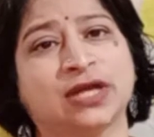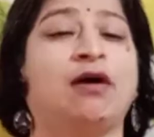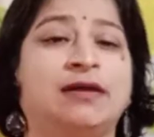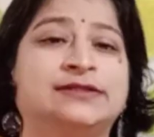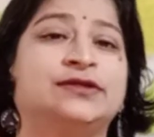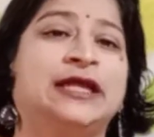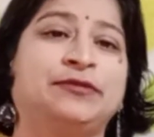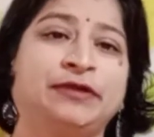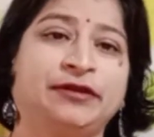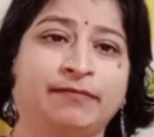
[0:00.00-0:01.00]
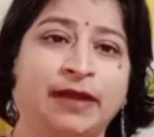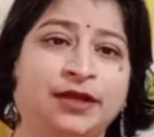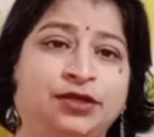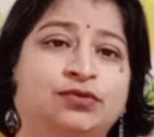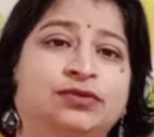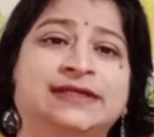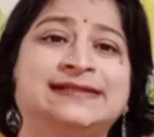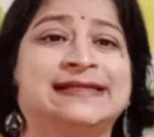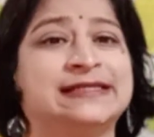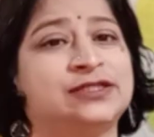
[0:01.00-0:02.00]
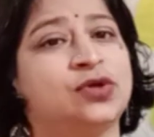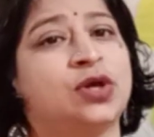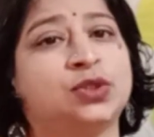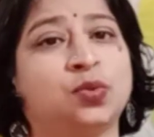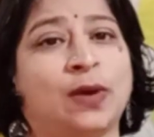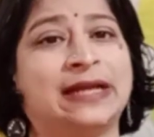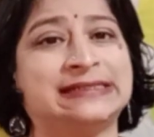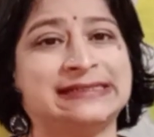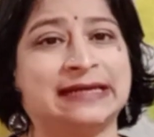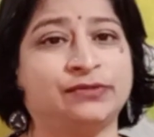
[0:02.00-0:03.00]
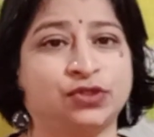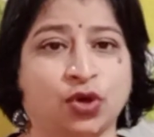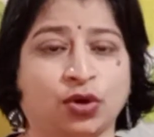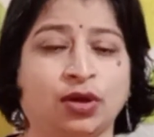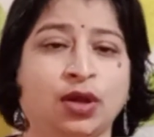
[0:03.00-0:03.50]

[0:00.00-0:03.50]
Also, let me remind you, this is not a one time talk.